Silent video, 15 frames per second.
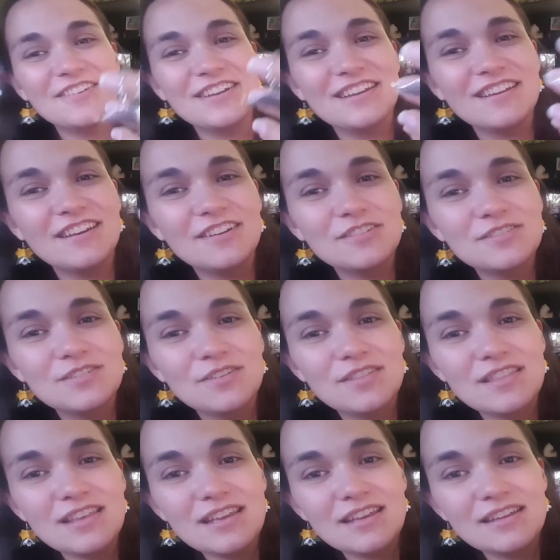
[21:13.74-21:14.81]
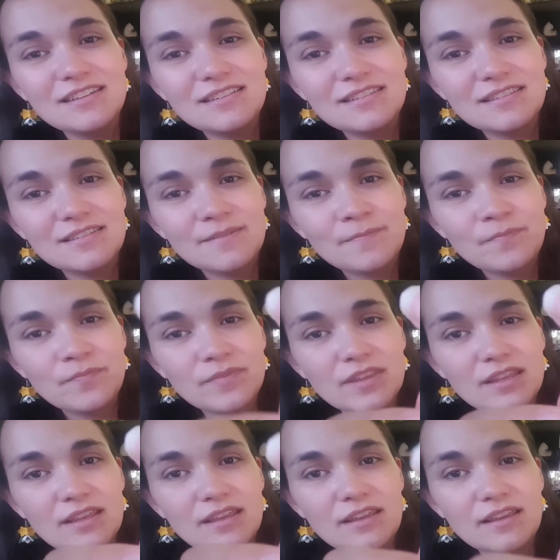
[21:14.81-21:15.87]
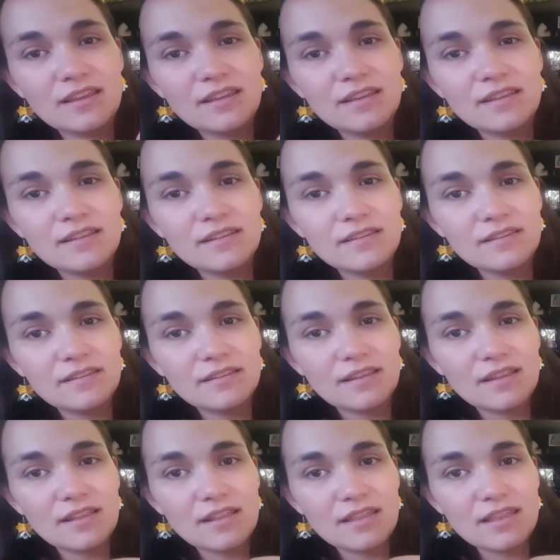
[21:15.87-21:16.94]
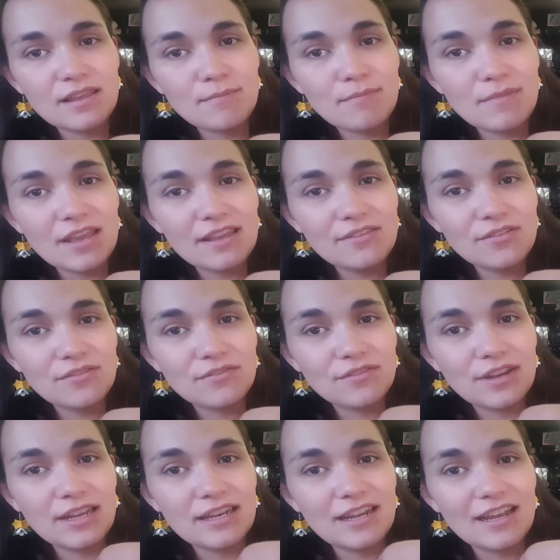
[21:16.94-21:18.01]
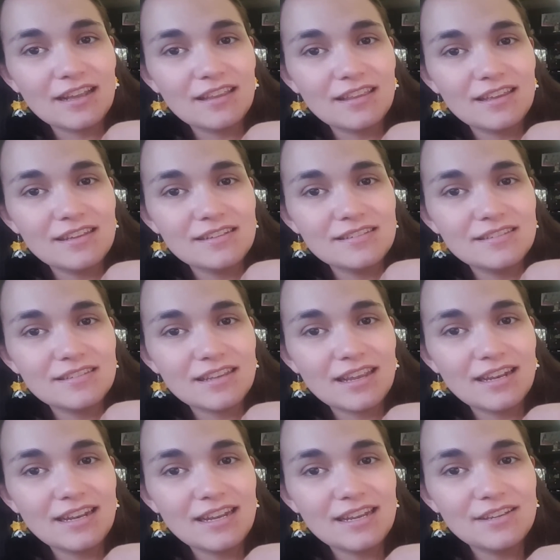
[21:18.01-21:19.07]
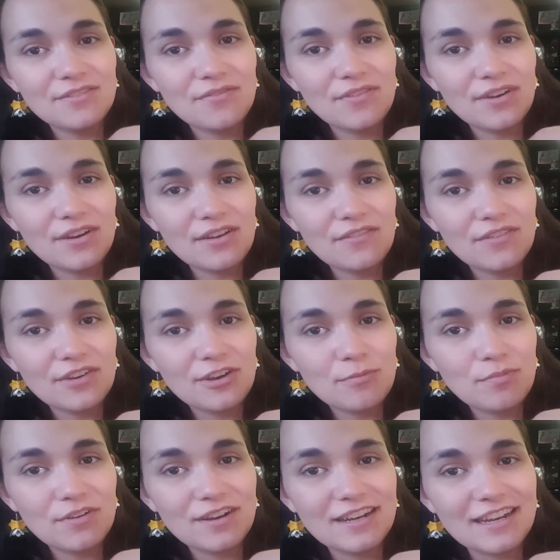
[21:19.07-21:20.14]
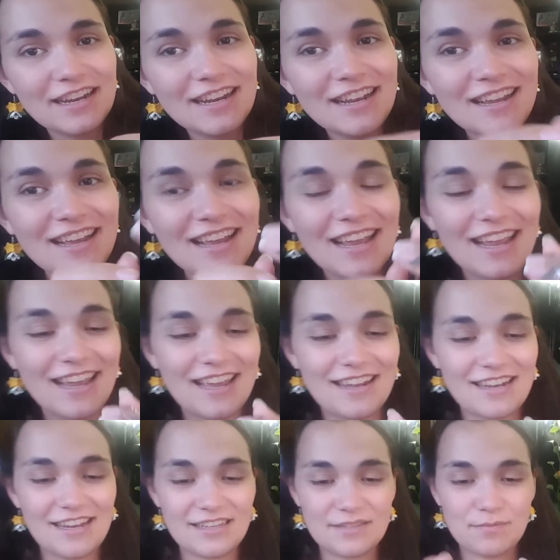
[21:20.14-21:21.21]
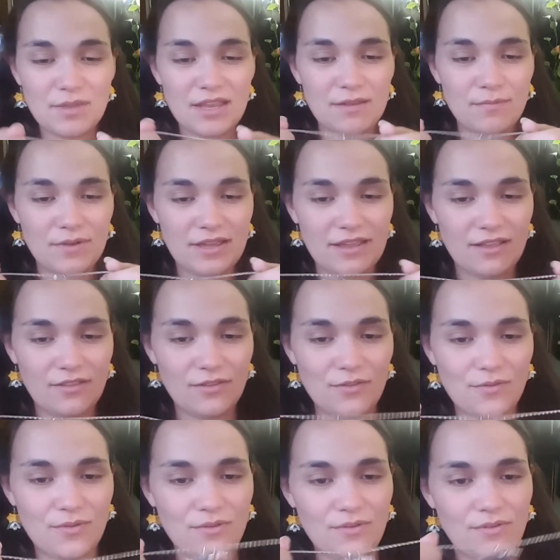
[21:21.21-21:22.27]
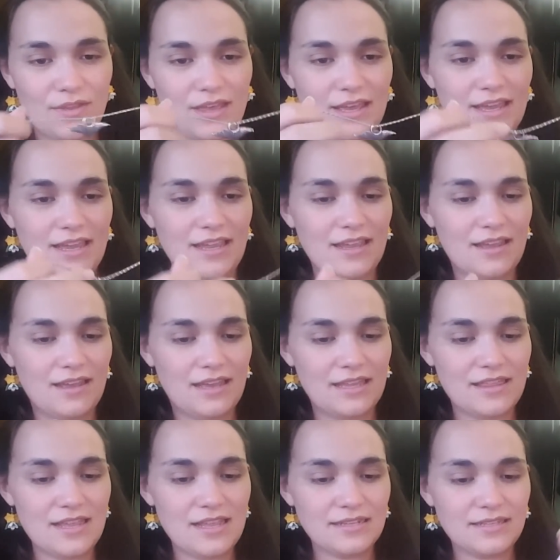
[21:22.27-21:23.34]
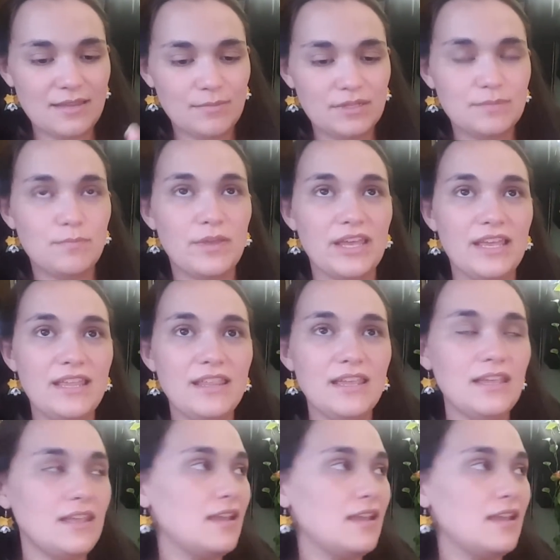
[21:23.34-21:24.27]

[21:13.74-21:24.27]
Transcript: Here we go. So this is the manta ray necklace, and it is very, very pretty. And it's made by a local guy, uh, I think his name is Ben.